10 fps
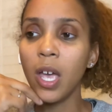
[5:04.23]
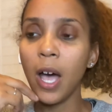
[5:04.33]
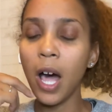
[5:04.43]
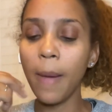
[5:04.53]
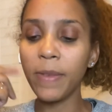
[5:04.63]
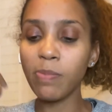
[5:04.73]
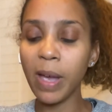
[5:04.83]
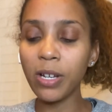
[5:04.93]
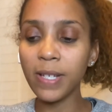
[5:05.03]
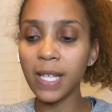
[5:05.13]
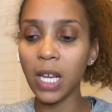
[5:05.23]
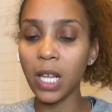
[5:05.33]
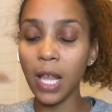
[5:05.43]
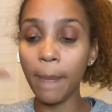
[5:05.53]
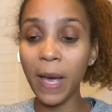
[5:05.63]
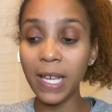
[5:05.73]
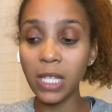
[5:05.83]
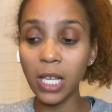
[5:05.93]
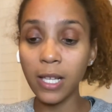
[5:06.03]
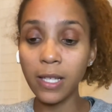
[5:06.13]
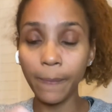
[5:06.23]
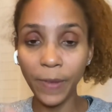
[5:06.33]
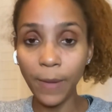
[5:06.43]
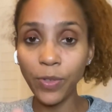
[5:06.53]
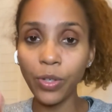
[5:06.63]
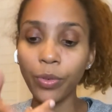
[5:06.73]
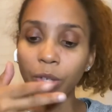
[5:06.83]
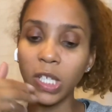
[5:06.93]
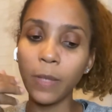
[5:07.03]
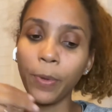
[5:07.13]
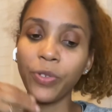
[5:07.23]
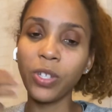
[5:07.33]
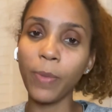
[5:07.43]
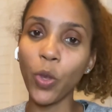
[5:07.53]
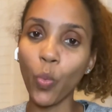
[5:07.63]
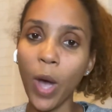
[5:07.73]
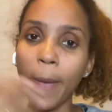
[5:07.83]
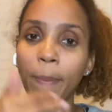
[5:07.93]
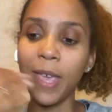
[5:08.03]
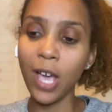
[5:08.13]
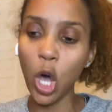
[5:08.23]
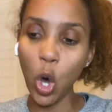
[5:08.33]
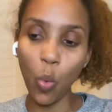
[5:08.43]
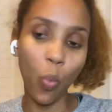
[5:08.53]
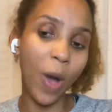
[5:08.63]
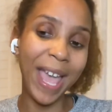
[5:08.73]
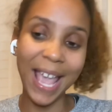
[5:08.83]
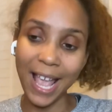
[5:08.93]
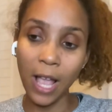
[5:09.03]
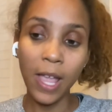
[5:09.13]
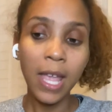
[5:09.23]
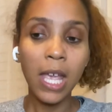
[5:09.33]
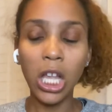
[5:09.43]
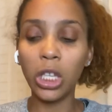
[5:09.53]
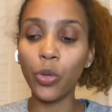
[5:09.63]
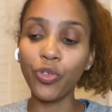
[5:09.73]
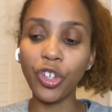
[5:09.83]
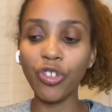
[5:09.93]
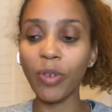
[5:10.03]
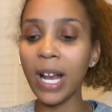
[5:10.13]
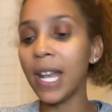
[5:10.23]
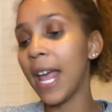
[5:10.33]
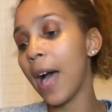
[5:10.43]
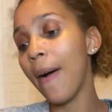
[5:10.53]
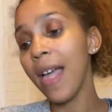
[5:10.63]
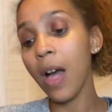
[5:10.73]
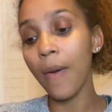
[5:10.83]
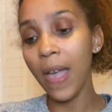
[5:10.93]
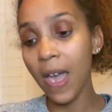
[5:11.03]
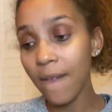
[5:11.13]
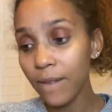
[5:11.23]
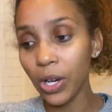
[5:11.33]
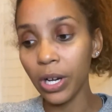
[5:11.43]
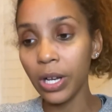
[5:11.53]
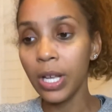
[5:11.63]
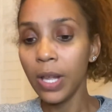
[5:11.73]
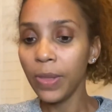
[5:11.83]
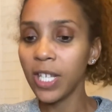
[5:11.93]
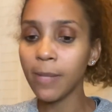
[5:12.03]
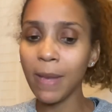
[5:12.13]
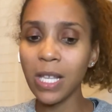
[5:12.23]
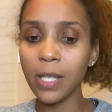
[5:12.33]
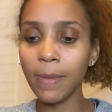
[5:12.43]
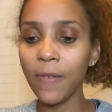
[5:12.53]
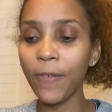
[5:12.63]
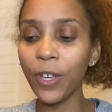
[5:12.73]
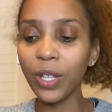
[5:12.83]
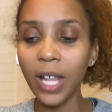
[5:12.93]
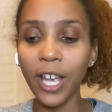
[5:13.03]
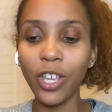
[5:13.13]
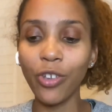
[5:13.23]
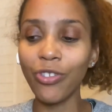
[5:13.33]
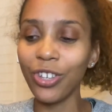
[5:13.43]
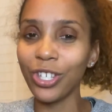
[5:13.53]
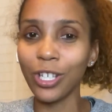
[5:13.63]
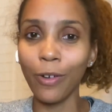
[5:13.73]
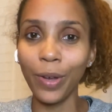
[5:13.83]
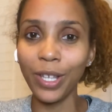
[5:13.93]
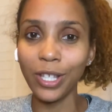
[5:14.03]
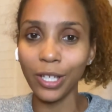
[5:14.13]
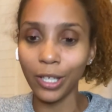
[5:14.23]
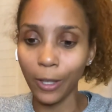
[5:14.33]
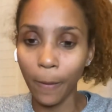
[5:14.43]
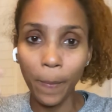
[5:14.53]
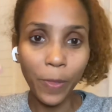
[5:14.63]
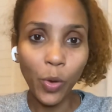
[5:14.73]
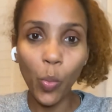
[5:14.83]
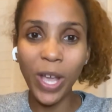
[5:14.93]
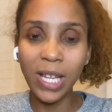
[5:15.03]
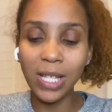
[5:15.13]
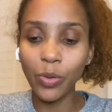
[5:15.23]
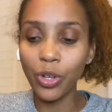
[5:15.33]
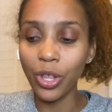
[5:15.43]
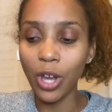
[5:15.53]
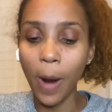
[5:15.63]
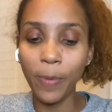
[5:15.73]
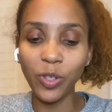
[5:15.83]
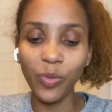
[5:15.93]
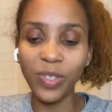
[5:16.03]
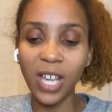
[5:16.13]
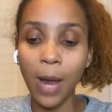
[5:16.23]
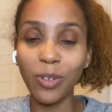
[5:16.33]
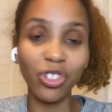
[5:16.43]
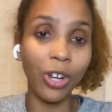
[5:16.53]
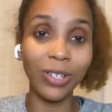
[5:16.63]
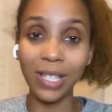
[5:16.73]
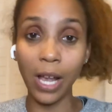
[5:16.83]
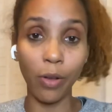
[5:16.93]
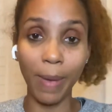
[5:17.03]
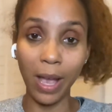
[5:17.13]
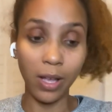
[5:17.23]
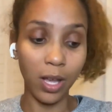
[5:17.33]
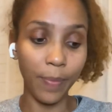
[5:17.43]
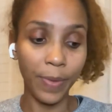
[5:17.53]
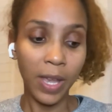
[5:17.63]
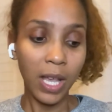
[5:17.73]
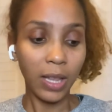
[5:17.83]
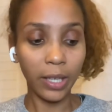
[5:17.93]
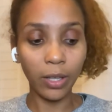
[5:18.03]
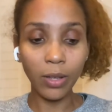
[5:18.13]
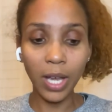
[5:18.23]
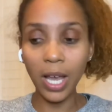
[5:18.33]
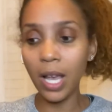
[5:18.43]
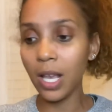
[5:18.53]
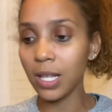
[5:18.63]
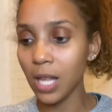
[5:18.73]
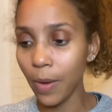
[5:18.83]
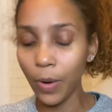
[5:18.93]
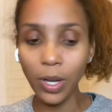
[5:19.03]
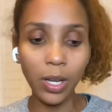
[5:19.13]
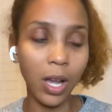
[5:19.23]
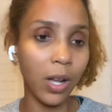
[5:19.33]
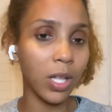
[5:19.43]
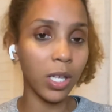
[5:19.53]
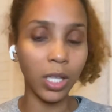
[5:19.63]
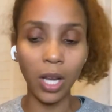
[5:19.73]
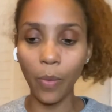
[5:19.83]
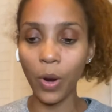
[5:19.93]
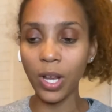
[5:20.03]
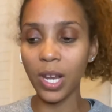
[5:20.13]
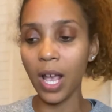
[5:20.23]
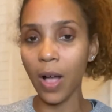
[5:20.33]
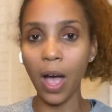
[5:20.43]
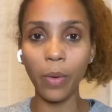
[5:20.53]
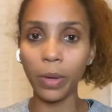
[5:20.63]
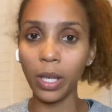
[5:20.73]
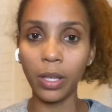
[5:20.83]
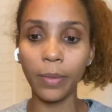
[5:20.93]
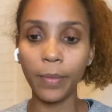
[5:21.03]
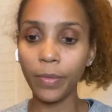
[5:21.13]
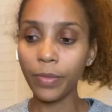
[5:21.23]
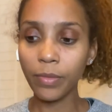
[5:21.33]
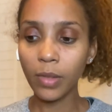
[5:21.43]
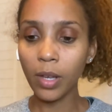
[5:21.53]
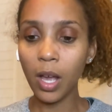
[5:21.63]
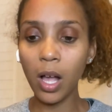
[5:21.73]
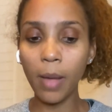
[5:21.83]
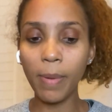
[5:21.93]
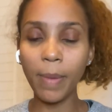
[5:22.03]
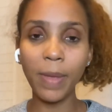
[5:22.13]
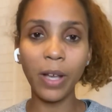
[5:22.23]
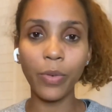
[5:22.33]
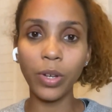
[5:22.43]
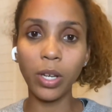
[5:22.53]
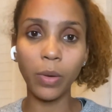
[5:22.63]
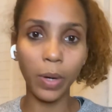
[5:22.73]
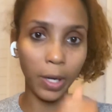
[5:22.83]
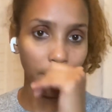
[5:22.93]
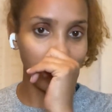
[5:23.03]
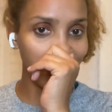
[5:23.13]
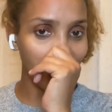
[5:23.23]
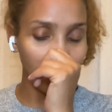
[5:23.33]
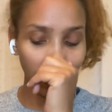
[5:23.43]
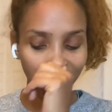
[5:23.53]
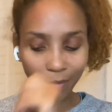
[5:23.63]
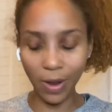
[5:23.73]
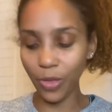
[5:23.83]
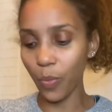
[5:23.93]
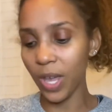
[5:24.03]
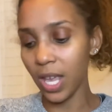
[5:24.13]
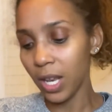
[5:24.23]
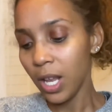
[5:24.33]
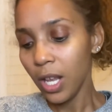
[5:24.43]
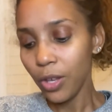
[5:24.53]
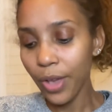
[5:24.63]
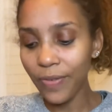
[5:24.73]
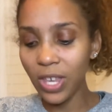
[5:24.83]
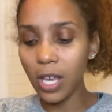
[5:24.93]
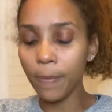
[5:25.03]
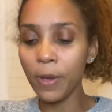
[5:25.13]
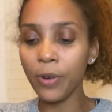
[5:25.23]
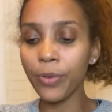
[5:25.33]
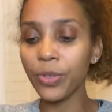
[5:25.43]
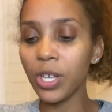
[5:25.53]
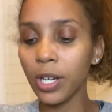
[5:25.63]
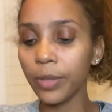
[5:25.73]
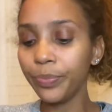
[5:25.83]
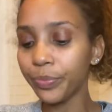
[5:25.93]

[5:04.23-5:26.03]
it's my understanding that Pisces, Neptune, is supposed to be wiping away illusions right now. However, this makes me feel like you're just going to wait until another opportune time to start to cycle back up. Like, okay, it's not working out, clearly not working out, I'll wait. But I'm not going anywhere, you know, I'd rather wait. You have King of Pentacles here